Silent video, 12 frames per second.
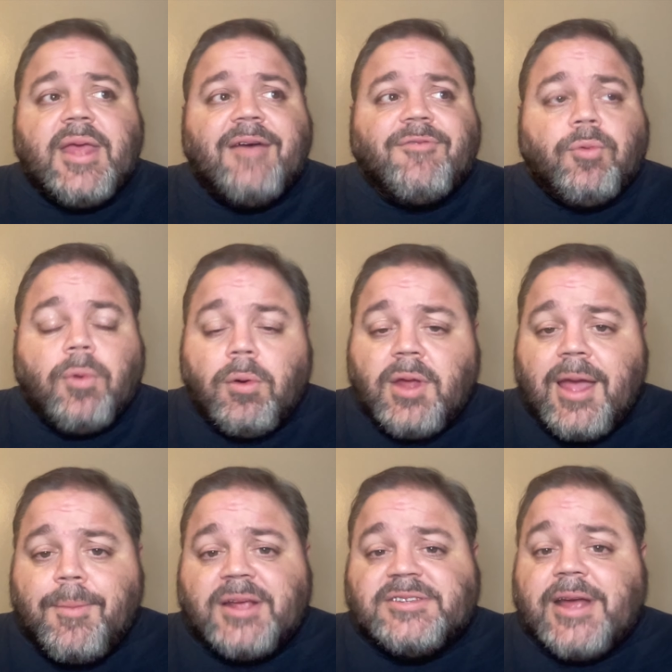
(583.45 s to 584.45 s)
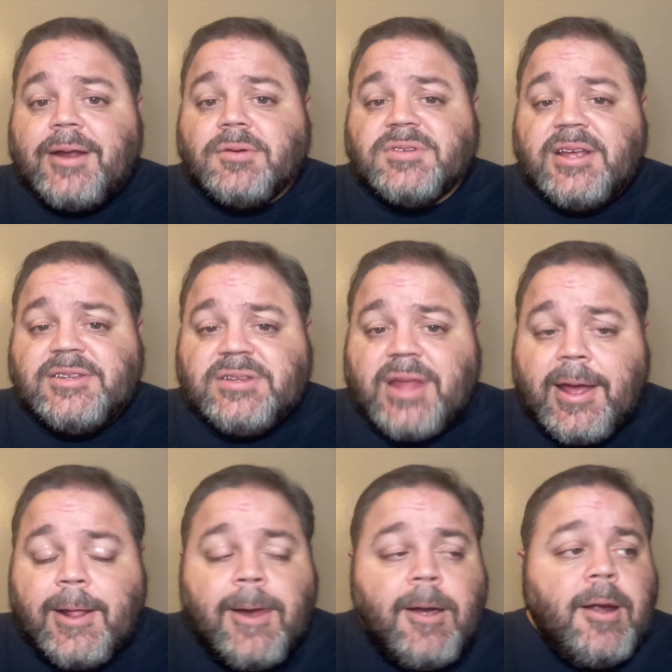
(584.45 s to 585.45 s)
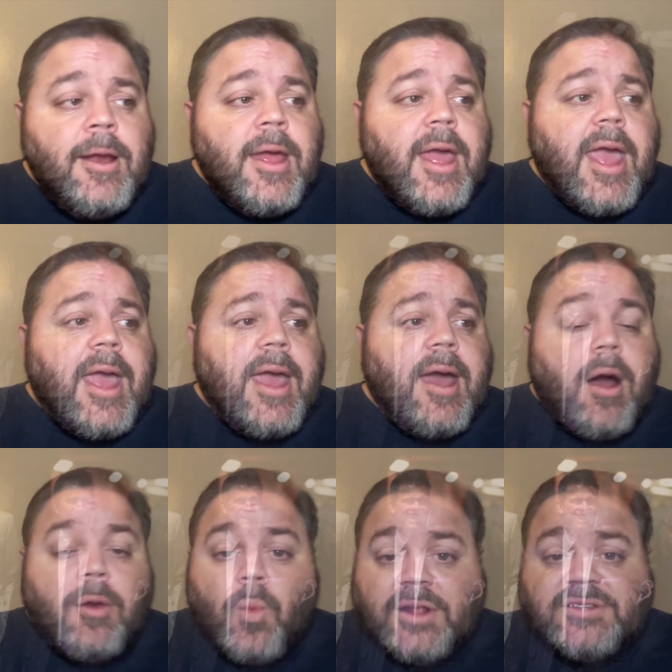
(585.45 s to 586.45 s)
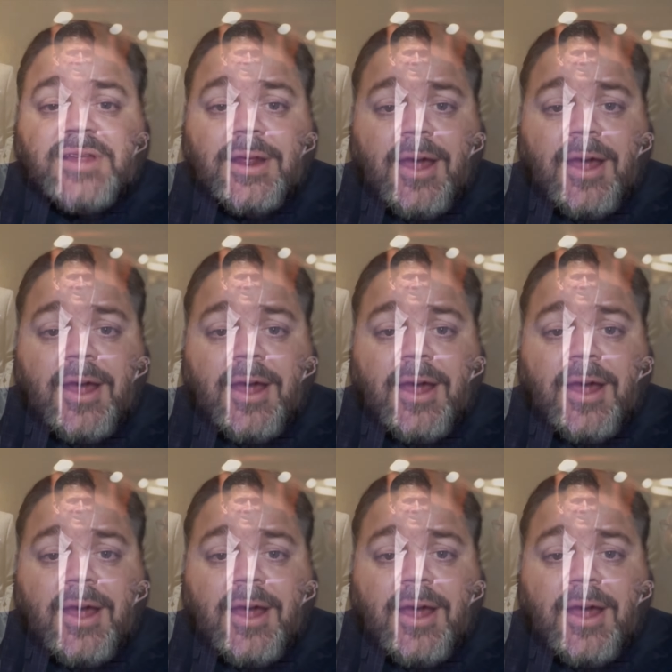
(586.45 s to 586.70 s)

they have a road game at San Jose State and on Wednesday